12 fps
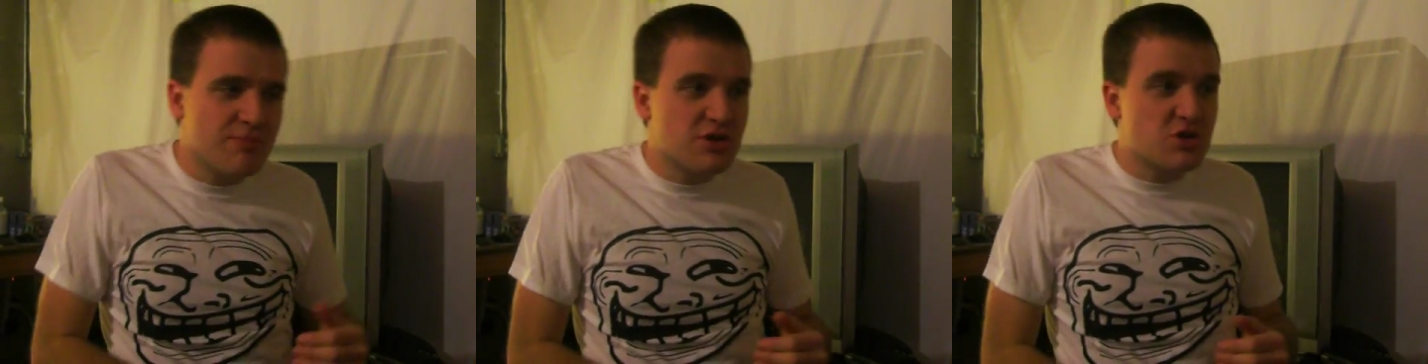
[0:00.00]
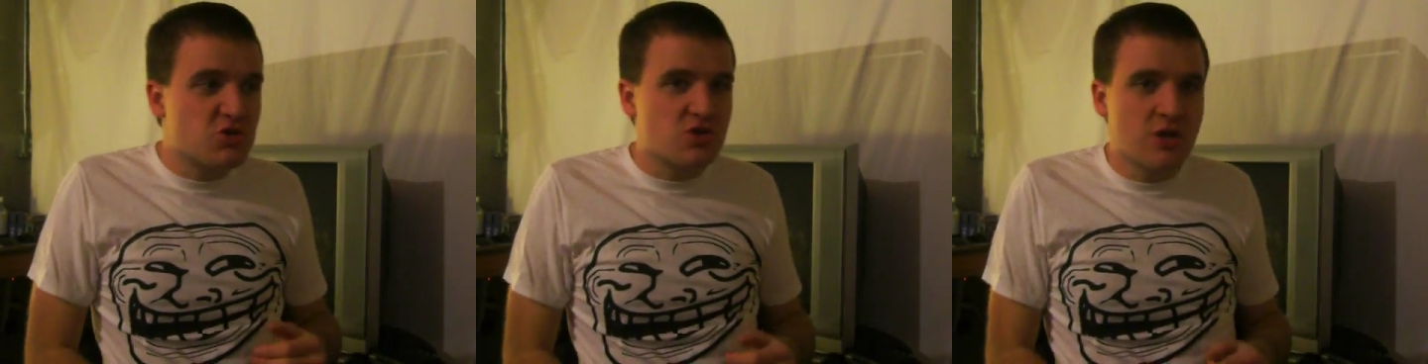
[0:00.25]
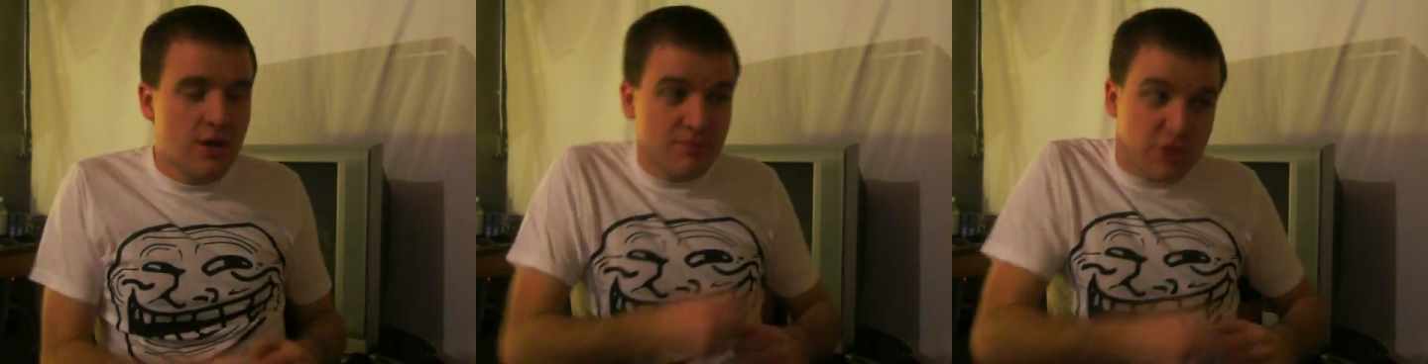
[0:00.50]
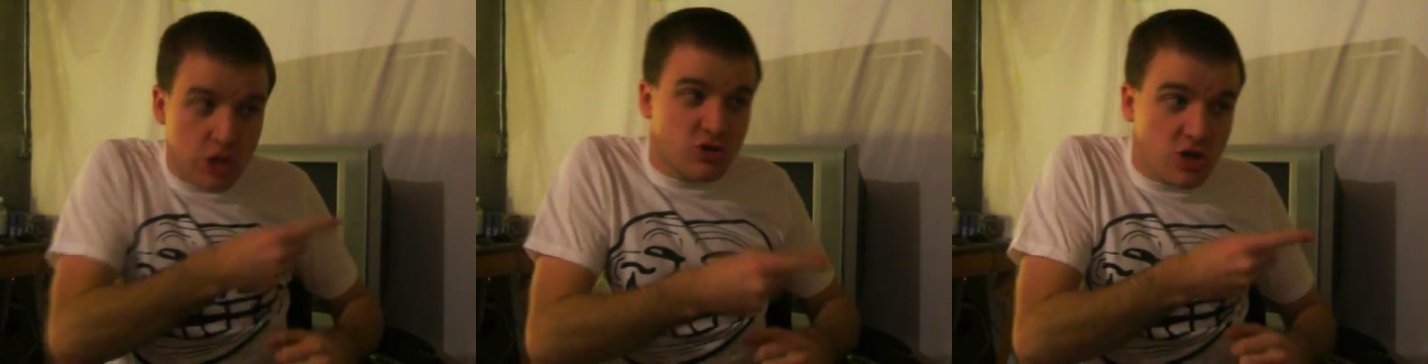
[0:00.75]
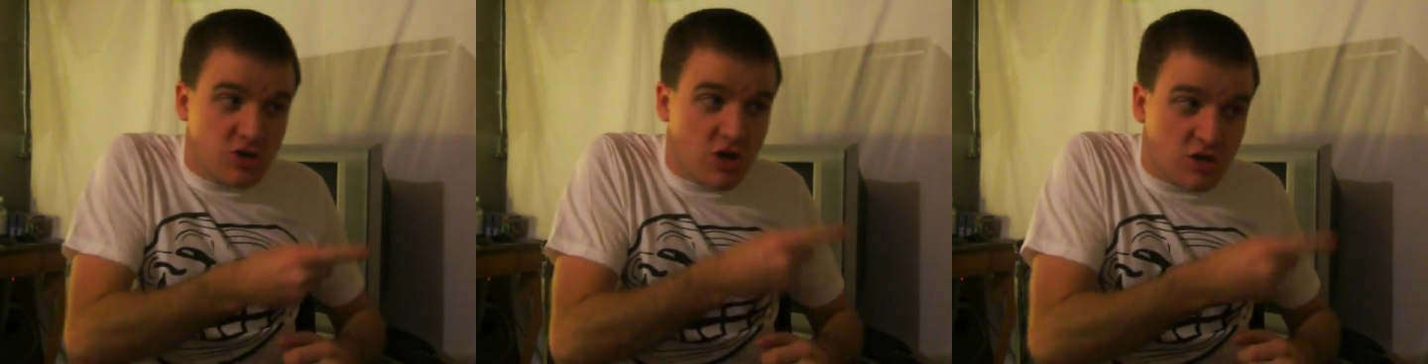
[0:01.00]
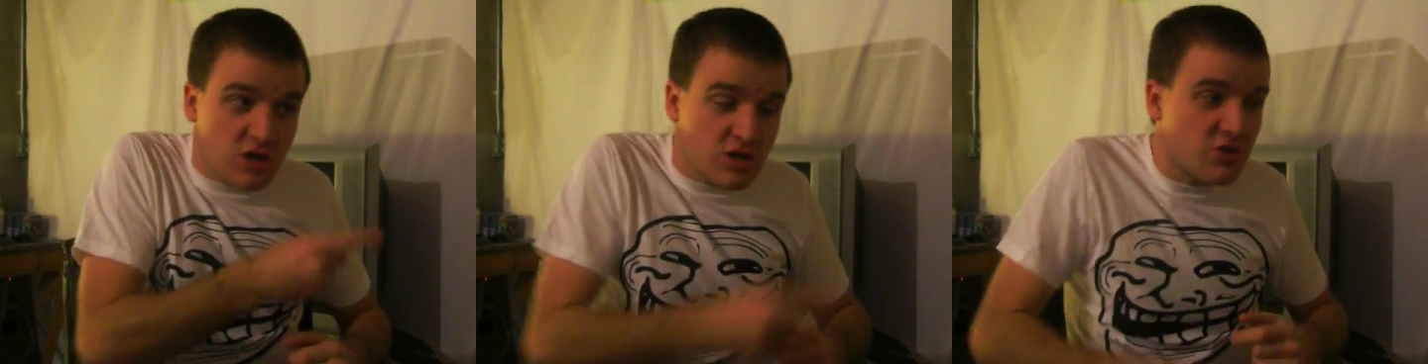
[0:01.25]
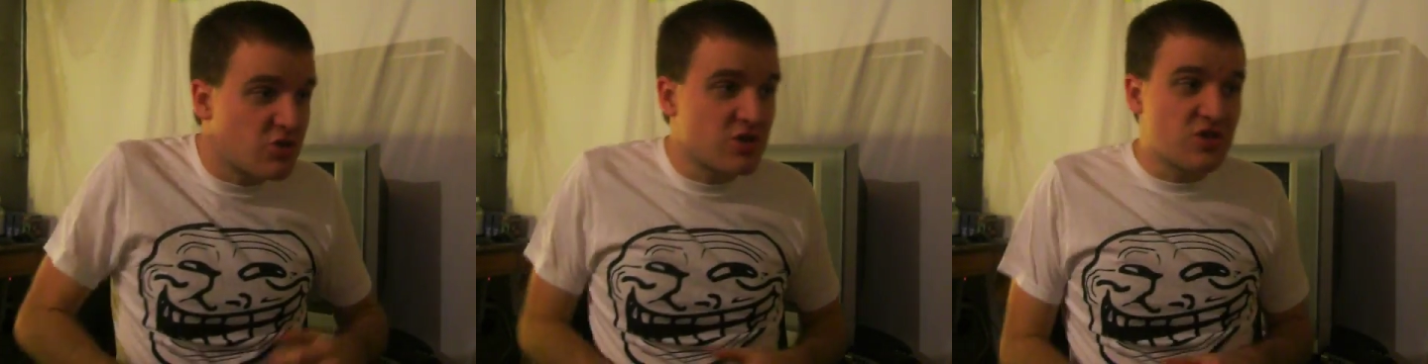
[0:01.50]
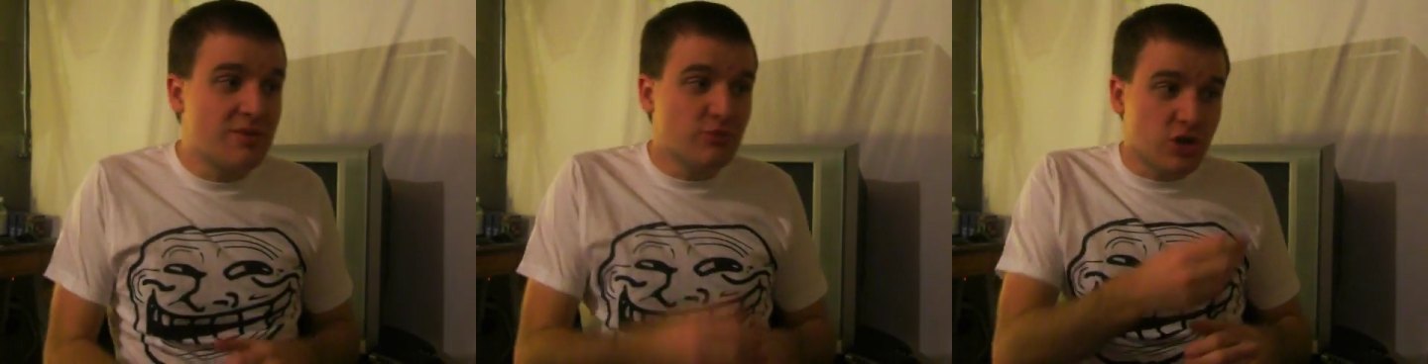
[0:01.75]
because
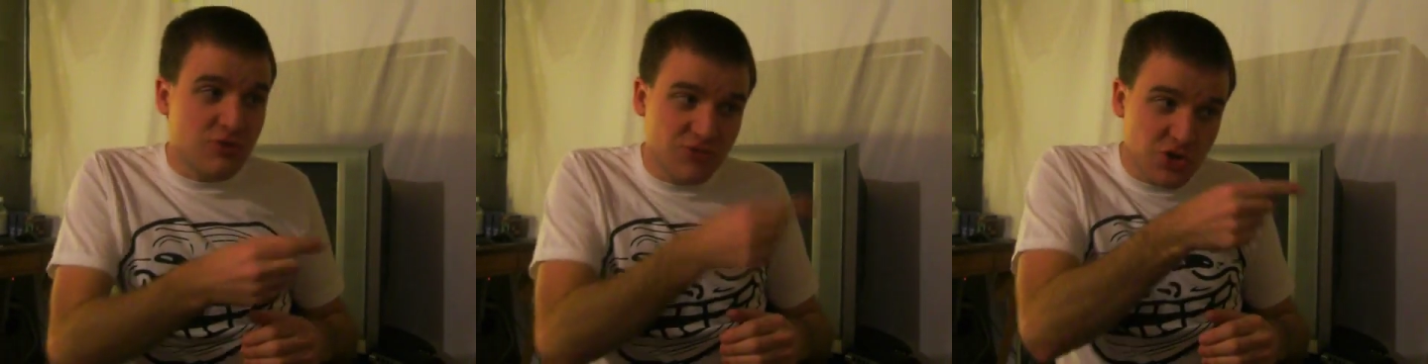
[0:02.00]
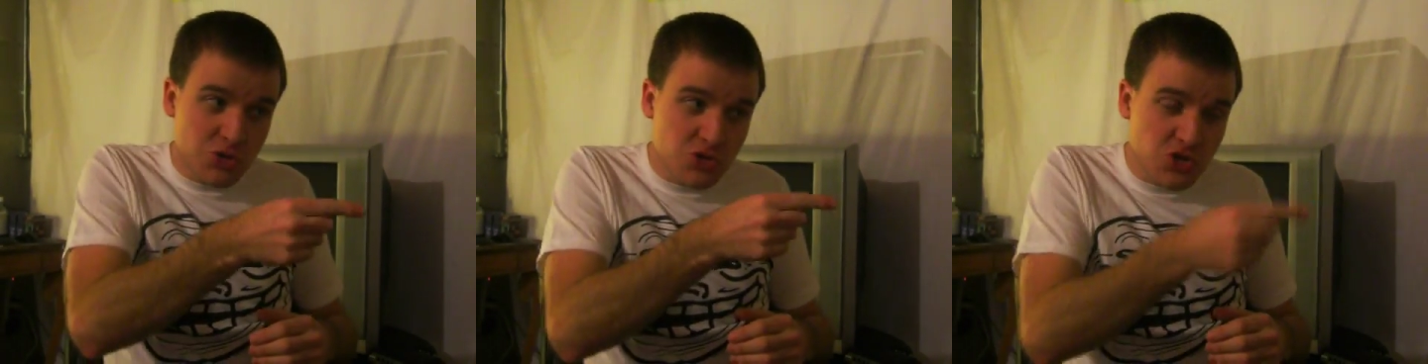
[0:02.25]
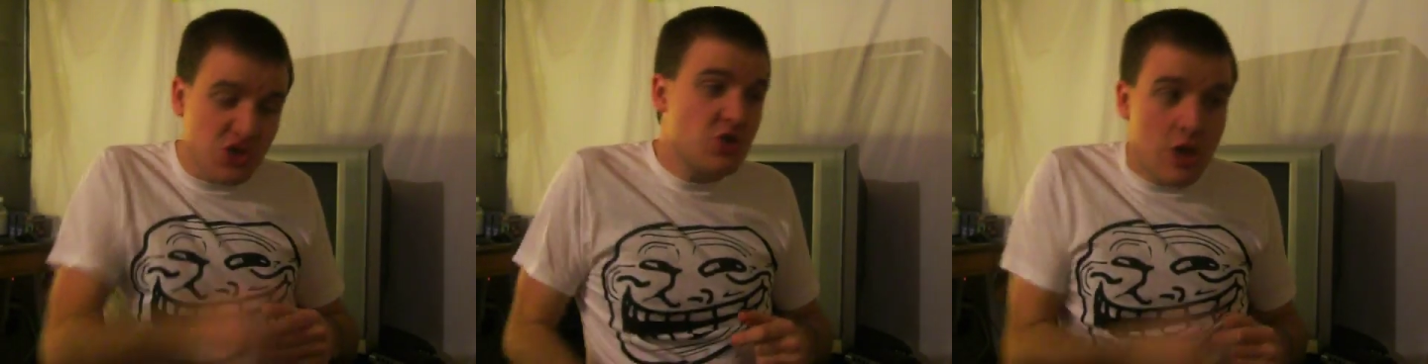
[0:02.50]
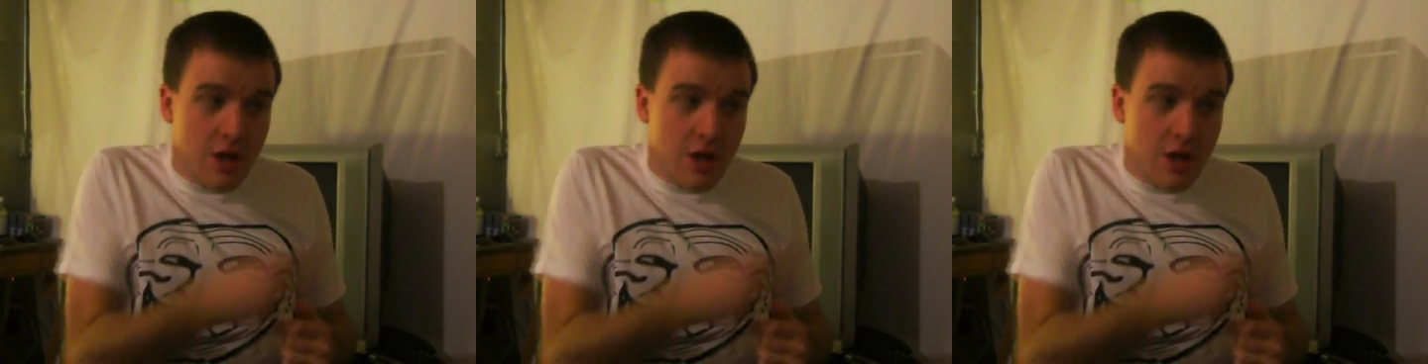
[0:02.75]
I'm looking for your sus.